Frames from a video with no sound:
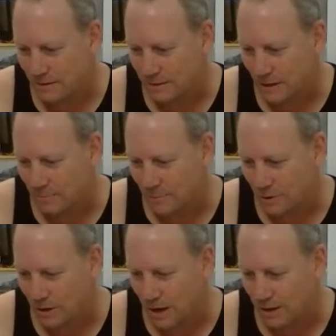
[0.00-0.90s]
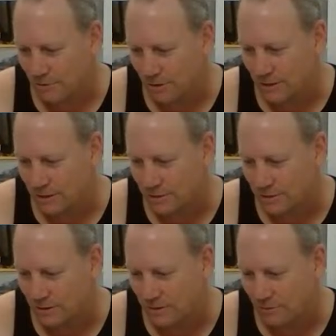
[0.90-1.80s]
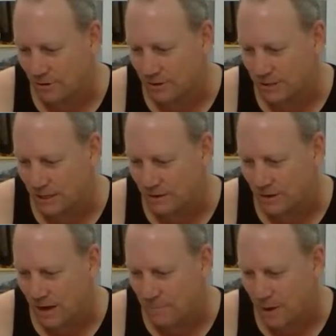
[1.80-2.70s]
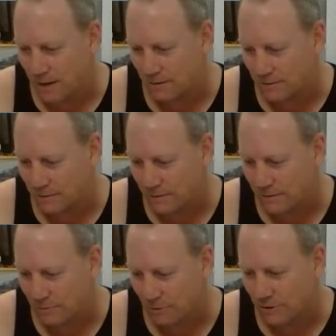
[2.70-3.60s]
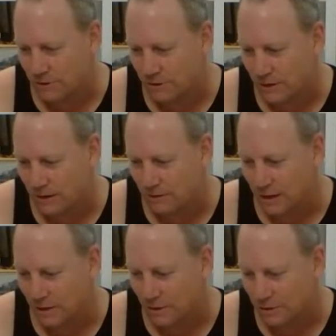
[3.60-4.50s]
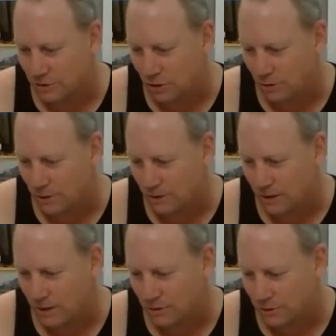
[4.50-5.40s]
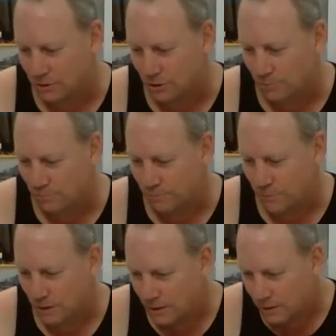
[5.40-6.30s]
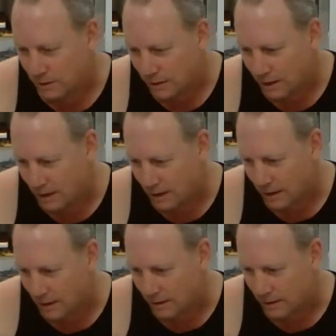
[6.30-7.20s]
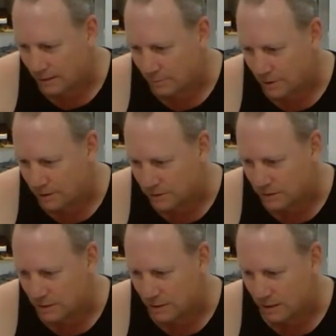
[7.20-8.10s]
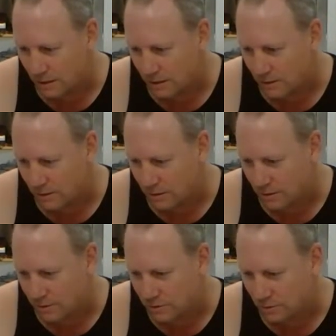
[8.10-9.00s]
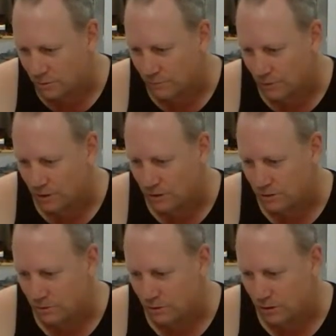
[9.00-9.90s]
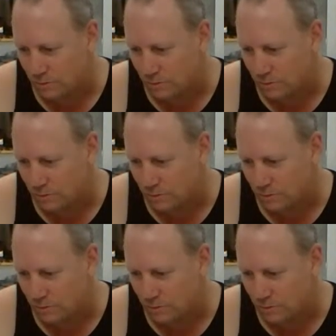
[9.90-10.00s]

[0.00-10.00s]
Somebody. Critters here. Good day, mate. Critters. He'll get on the job. He'll get on the job. Let me see. I'm not sure if I can do it.